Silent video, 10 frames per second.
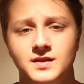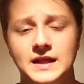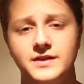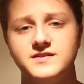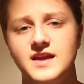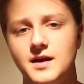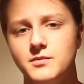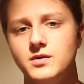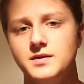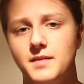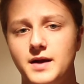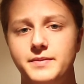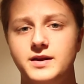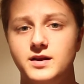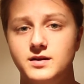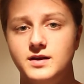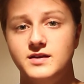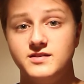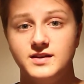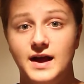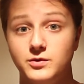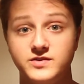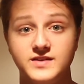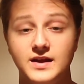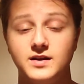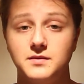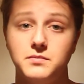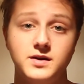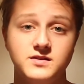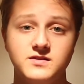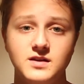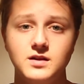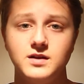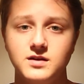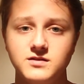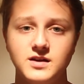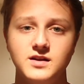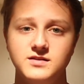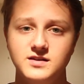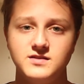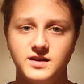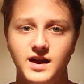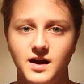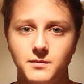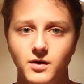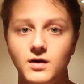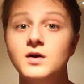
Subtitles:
Now, this camera, in my opinion, isn't outstanding, but it still is a decent camera.